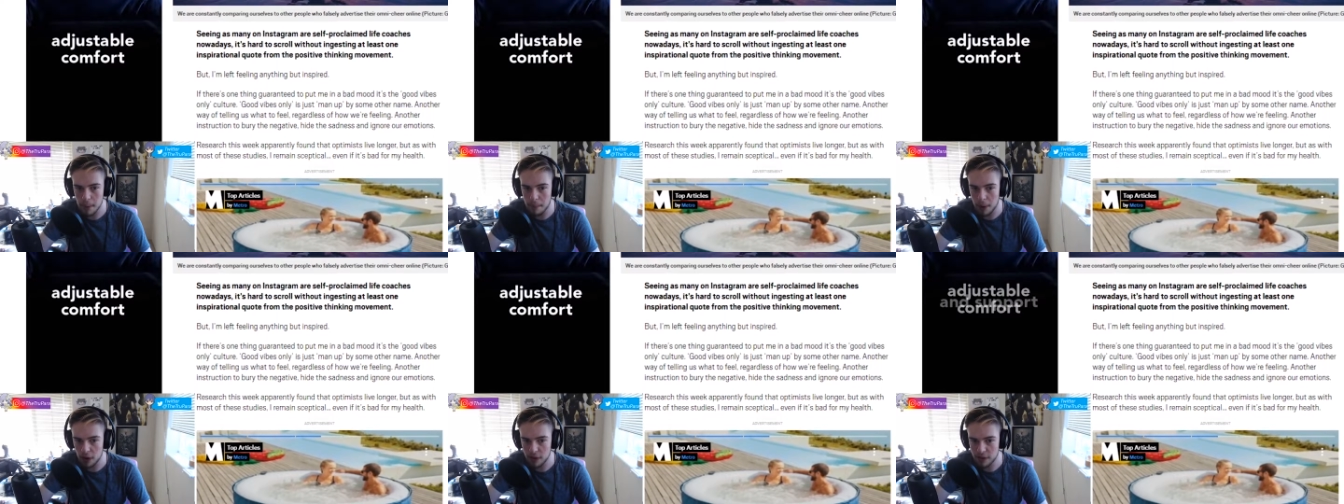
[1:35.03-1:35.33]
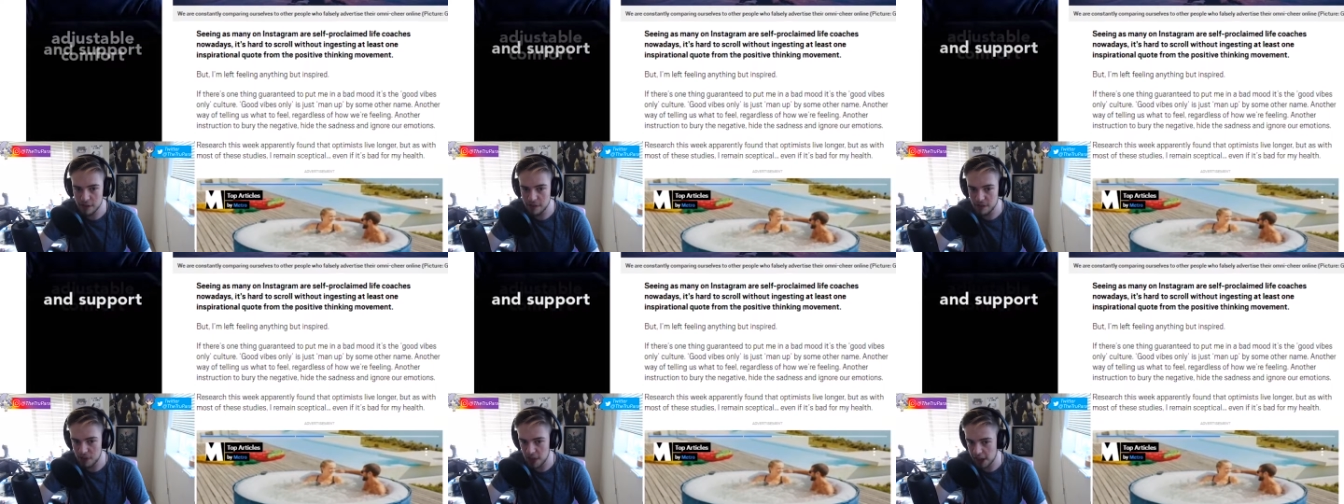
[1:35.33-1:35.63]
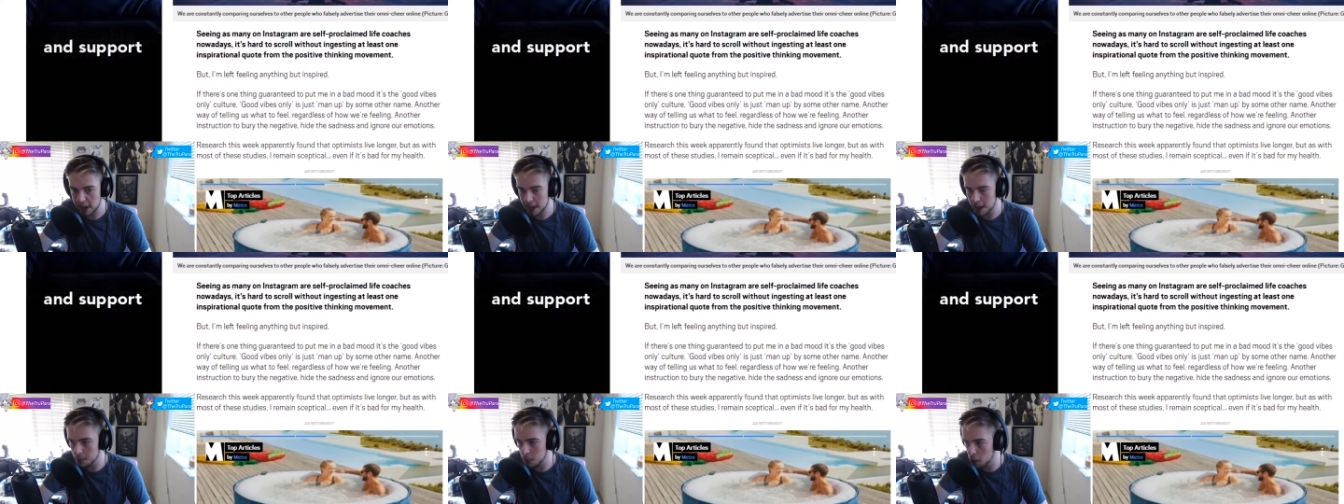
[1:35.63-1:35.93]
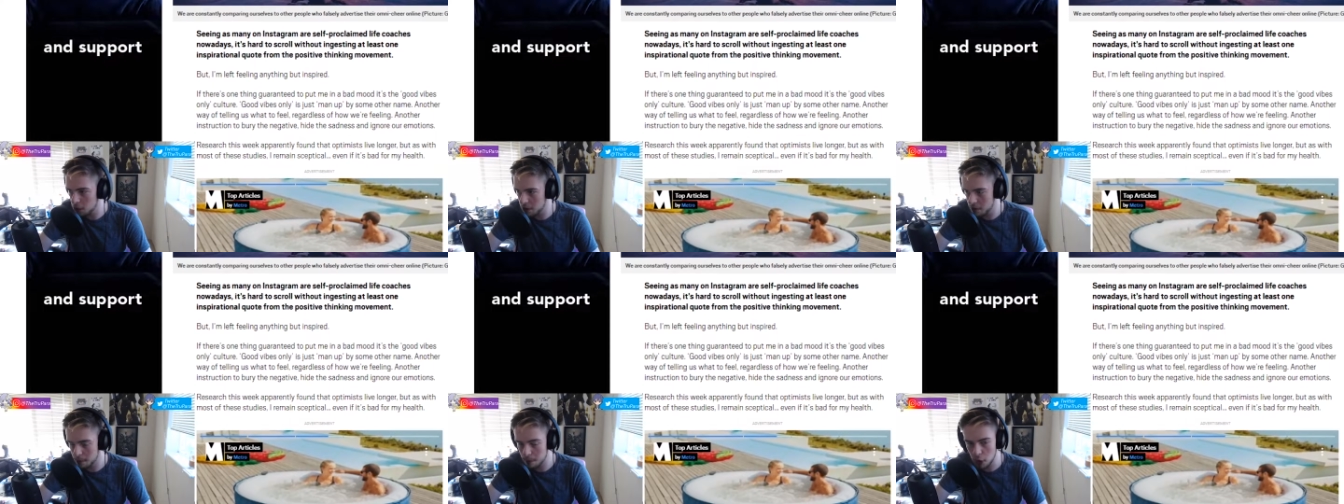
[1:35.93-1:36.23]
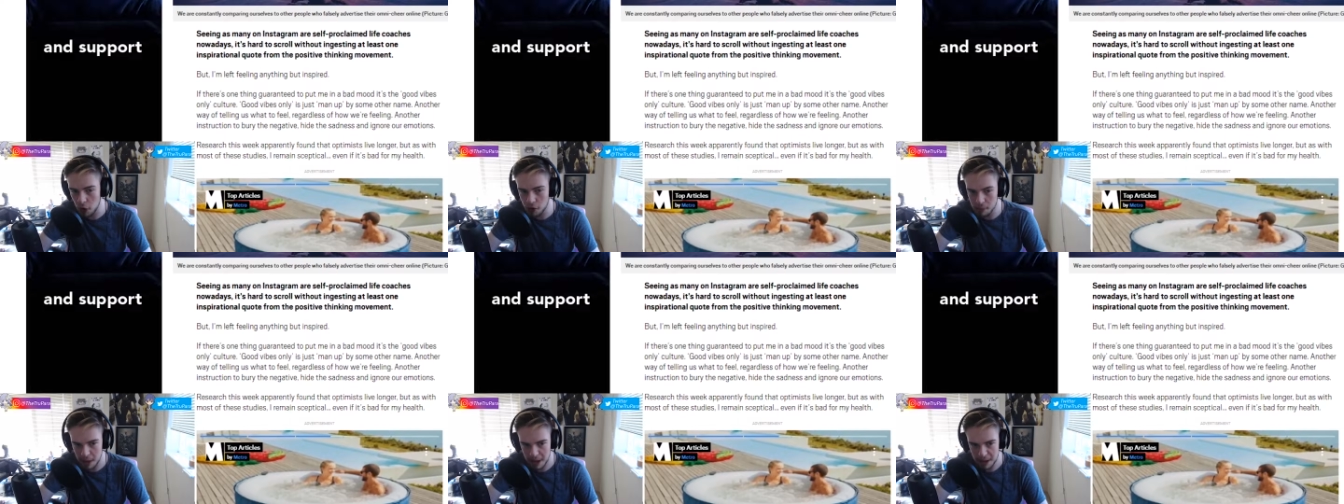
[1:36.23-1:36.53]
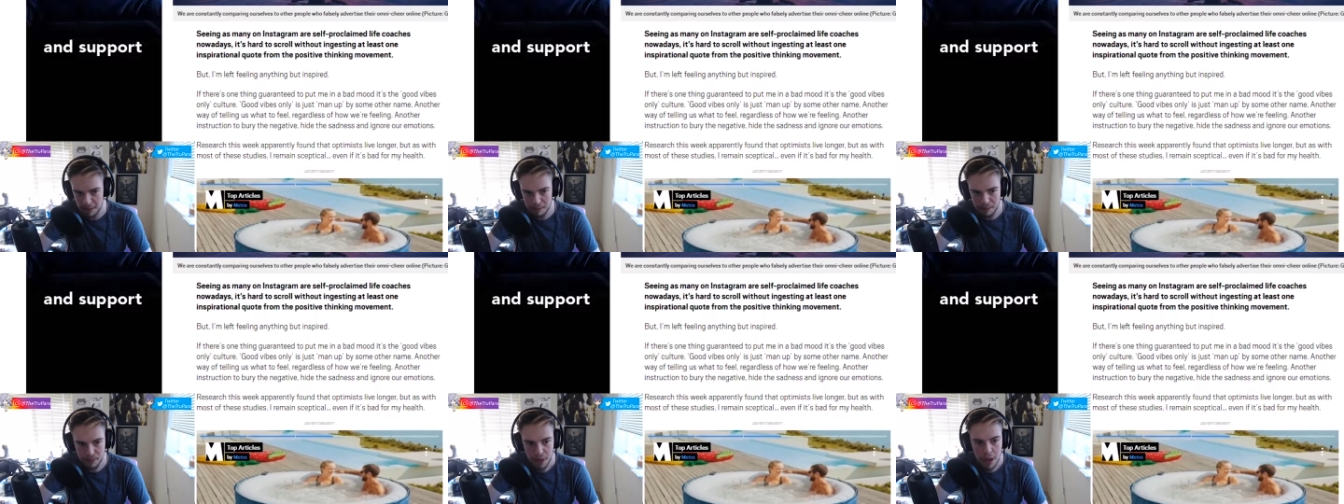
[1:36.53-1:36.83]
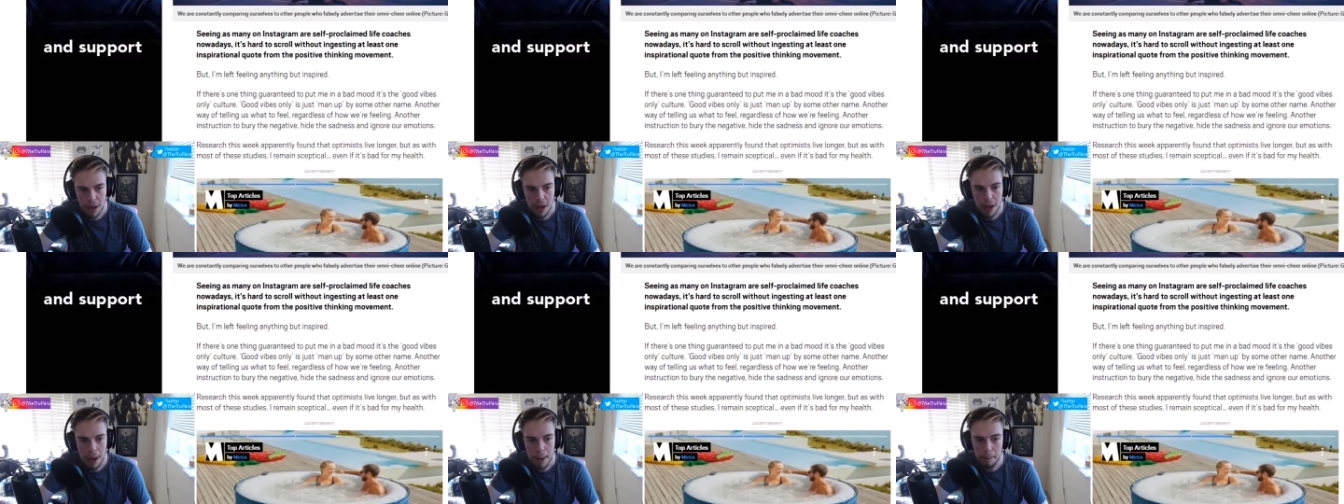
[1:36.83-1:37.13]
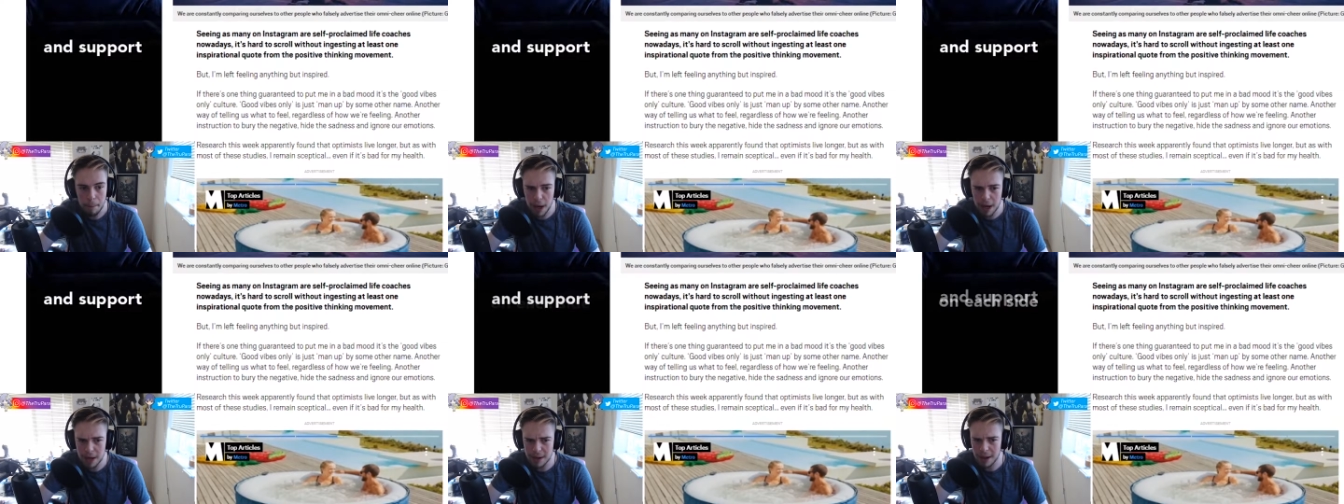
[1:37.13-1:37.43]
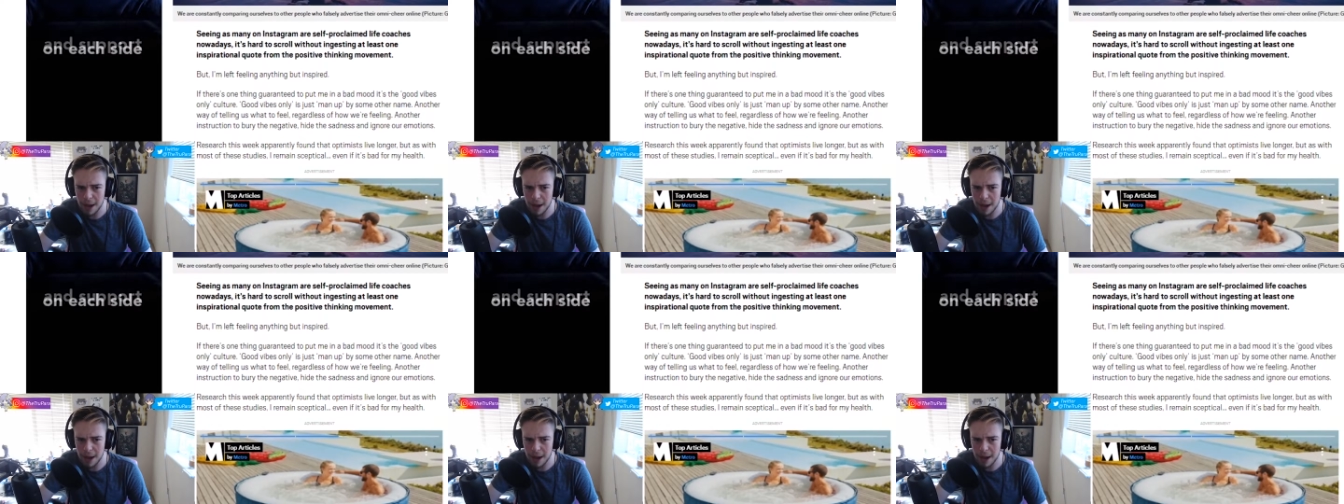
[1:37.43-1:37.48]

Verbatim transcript: positive thinking movement. But